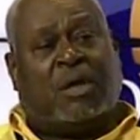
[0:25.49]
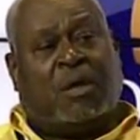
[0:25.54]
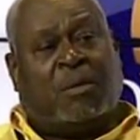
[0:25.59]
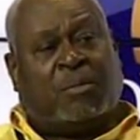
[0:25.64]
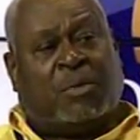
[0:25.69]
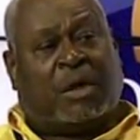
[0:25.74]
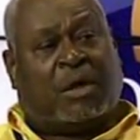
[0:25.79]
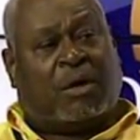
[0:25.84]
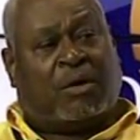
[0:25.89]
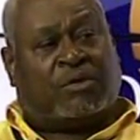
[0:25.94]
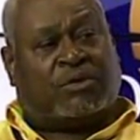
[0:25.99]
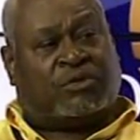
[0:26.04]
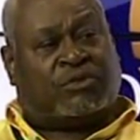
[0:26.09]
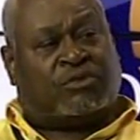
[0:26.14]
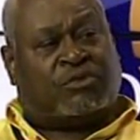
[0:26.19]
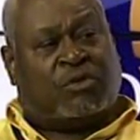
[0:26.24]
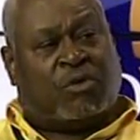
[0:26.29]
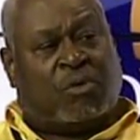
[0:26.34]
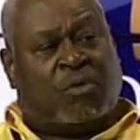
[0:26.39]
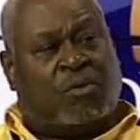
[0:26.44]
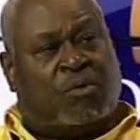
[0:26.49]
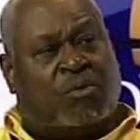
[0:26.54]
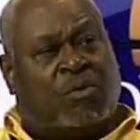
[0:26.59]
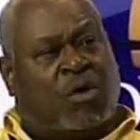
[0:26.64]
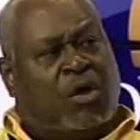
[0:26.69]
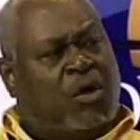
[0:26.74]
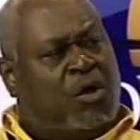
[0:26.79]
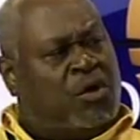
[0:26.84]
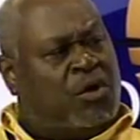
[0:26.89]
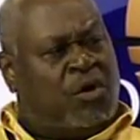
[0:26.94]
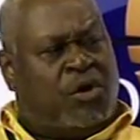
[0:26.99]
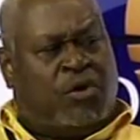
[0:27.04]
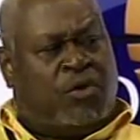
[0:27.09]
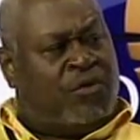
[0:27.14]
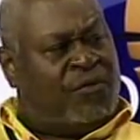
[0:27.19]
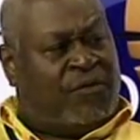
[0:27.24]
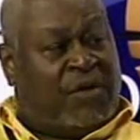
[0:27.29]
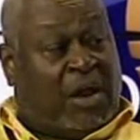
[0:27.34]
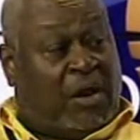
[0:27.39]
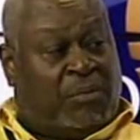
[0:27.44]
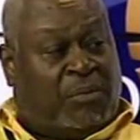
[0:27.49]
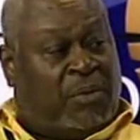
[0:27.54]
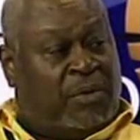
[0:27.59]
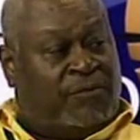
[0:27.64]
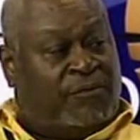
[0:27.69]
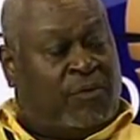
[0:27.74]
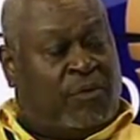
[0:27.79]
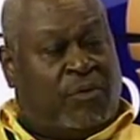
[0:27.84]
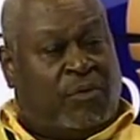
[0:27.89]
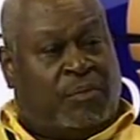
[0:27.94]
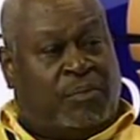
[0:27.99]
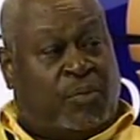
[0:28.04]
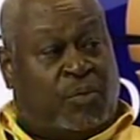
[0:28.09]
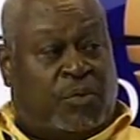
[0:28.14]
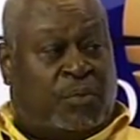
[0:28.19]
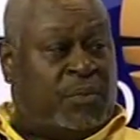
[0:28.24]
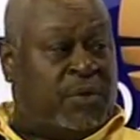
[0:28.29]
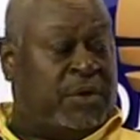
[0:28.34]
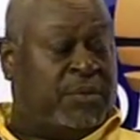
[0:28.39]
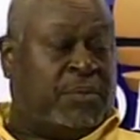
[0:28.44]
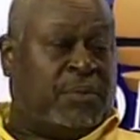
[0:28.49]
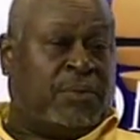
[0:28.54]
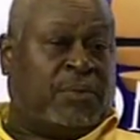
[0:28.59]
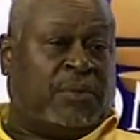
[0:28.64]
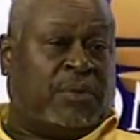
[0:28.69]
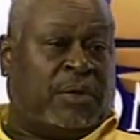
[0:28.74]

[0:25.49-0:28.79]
because there's no new development for poor people.